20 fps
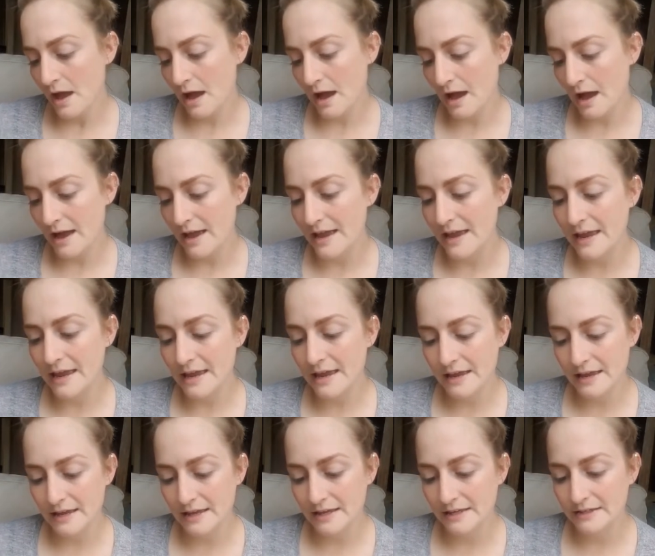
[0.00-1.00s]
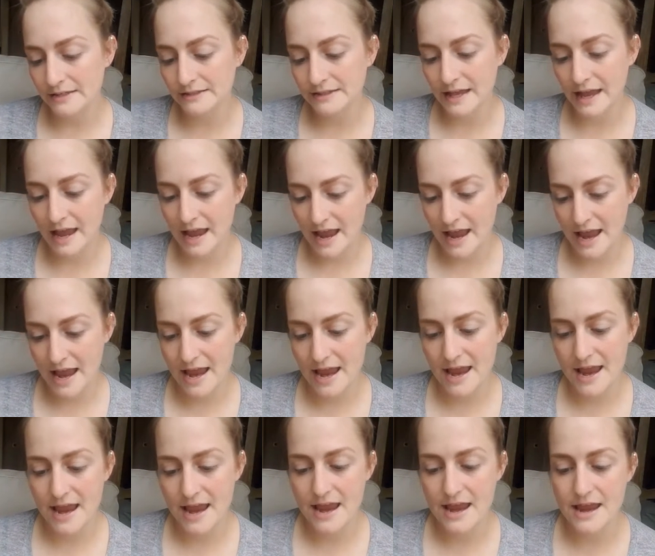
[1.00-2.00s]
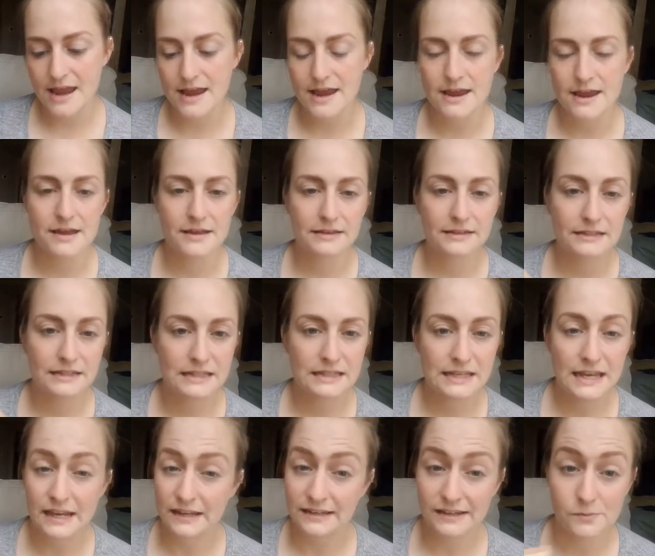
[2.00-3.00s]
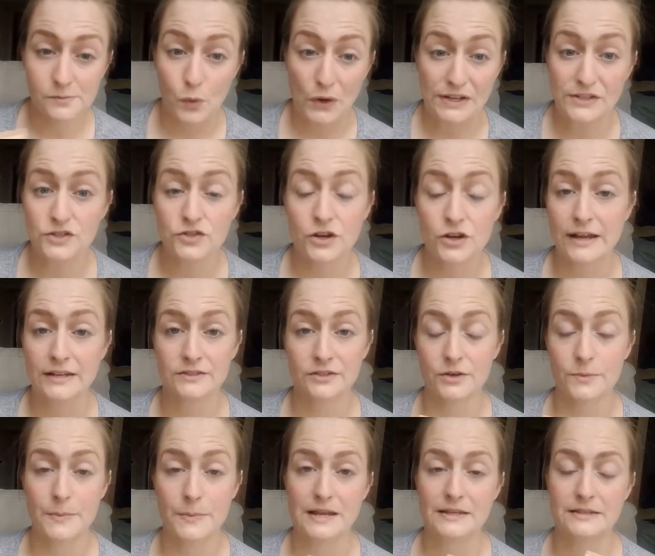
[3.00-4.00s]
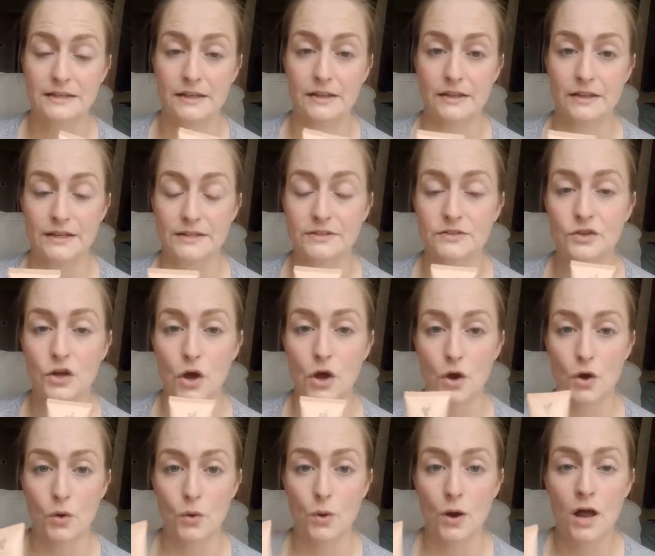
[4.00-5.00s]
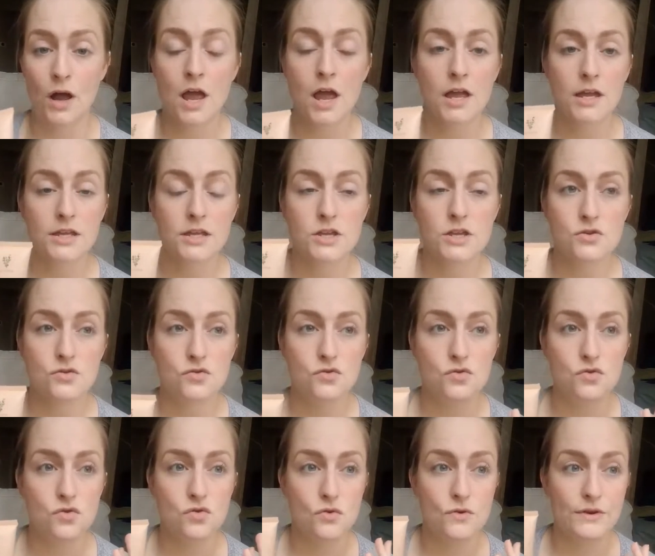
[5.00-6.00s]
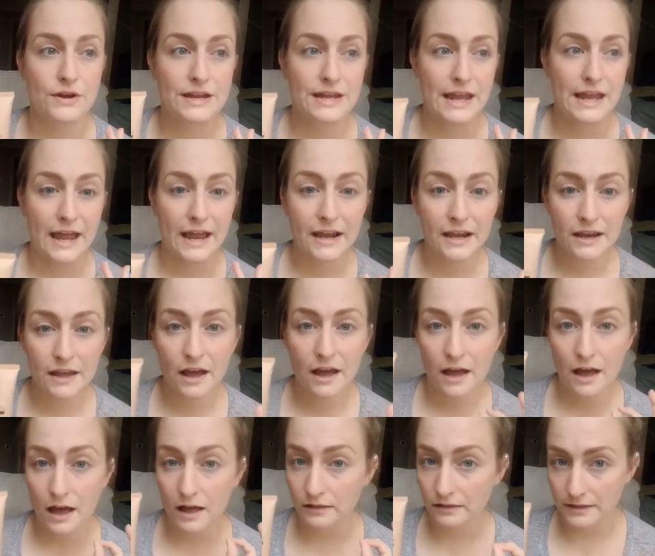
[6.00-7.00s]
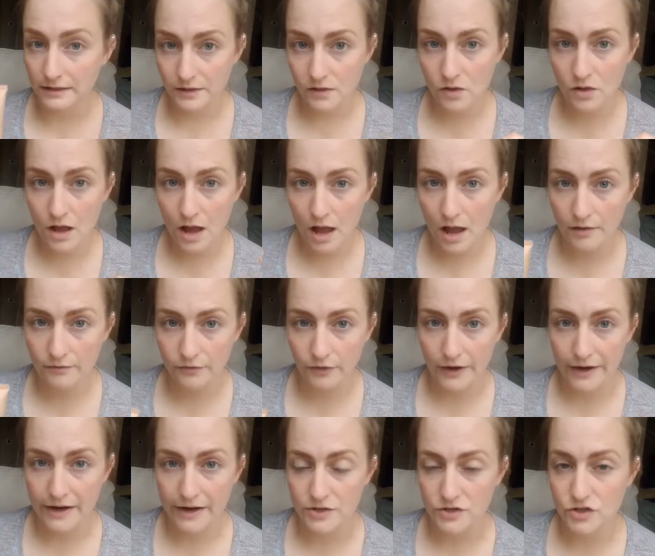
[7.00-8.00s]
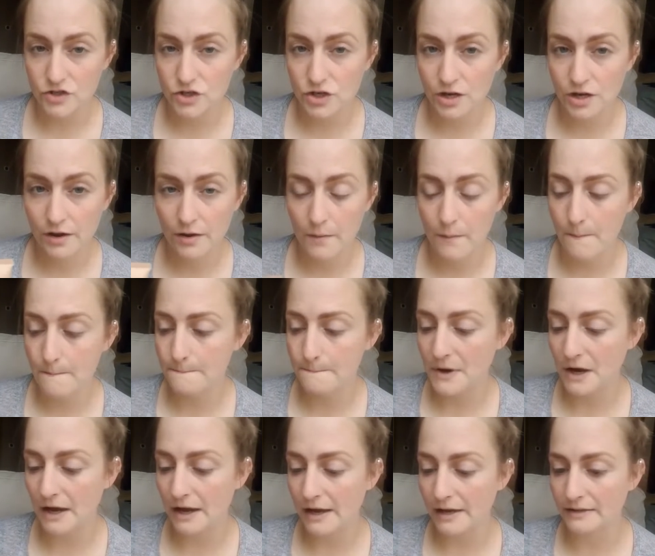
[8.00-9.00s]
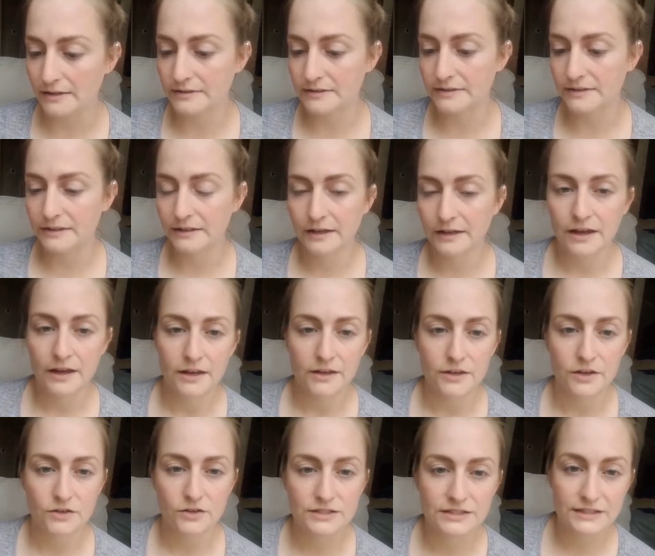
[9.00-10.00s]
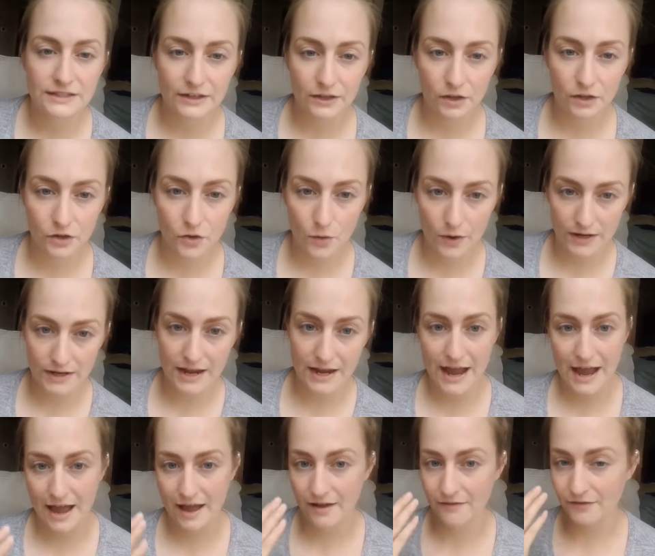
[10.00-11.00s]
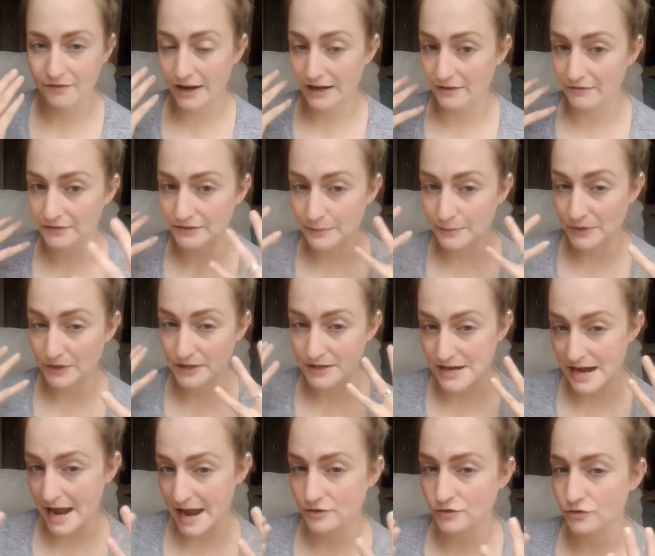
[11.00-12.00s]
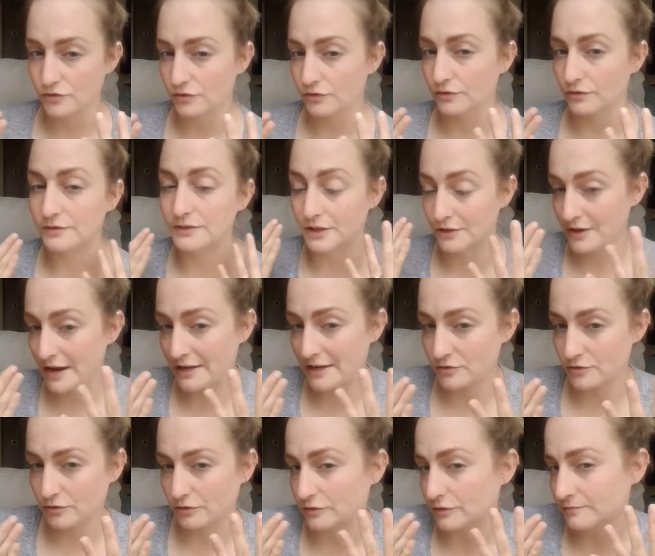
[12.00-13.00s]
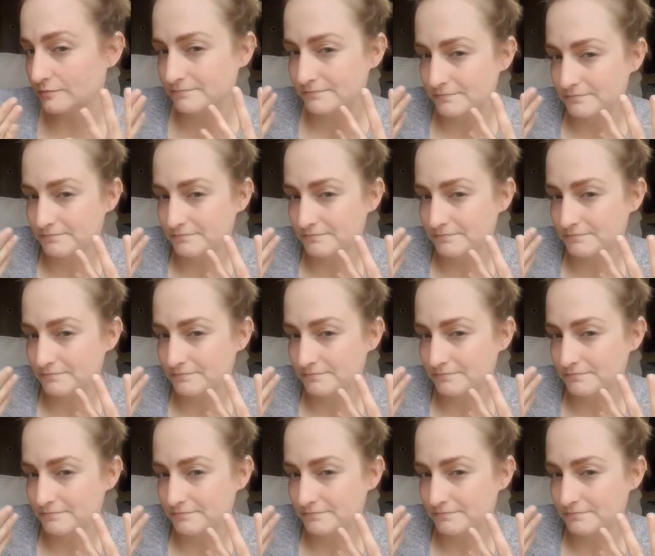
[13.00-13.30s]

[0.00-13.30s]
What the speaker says: It is a tinted moisturizer basically. So you get a little coverage, but you're still going to have kind of some of the your natural